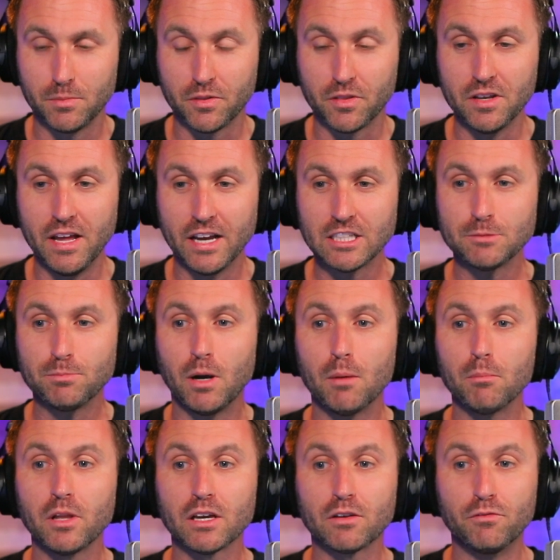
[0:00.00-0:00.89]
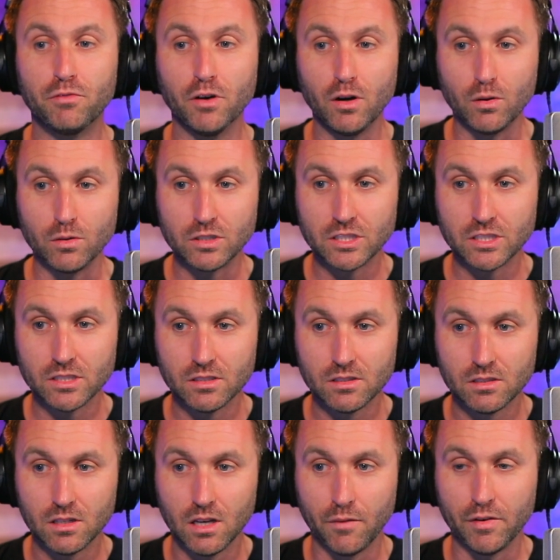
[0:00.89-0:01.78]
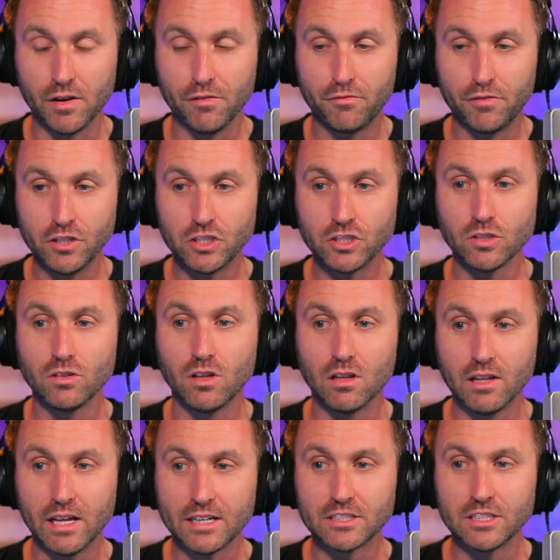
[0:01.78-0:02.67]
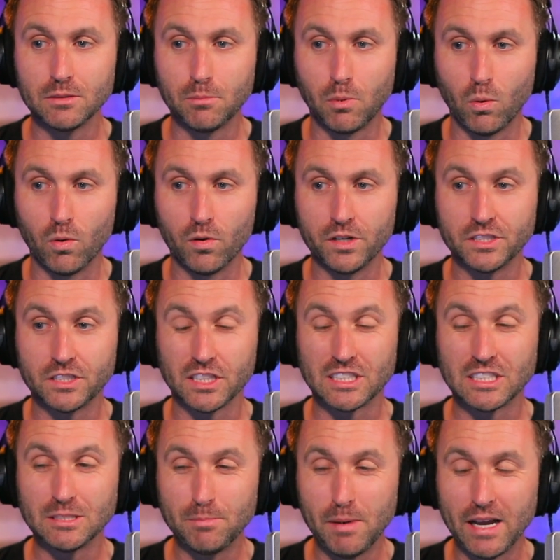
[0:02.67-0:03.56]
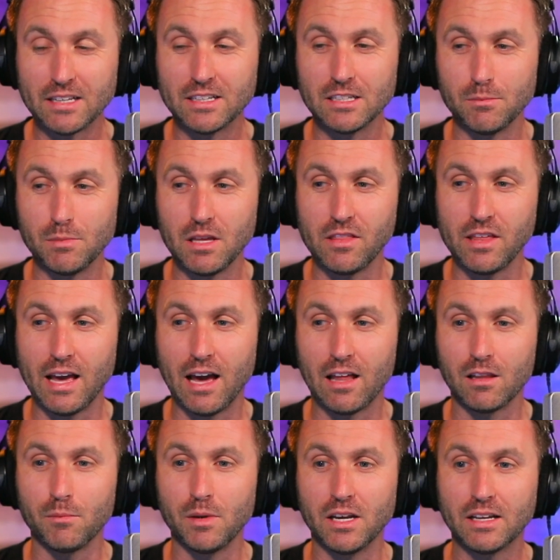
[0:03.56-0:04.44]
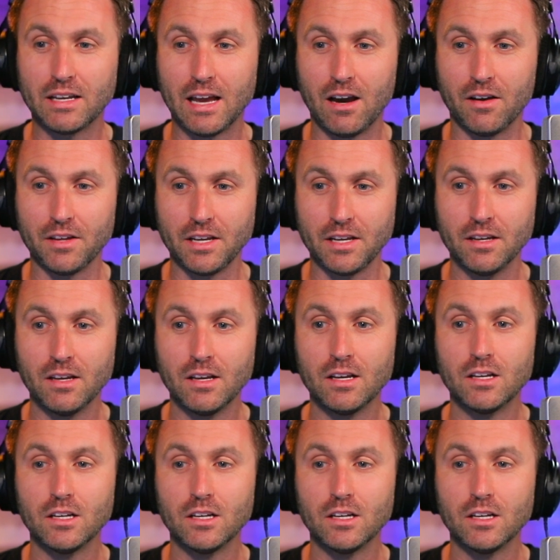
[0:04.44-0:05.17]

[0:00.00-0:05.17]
But the next public vote of an official elected board is expected to be the Alameda County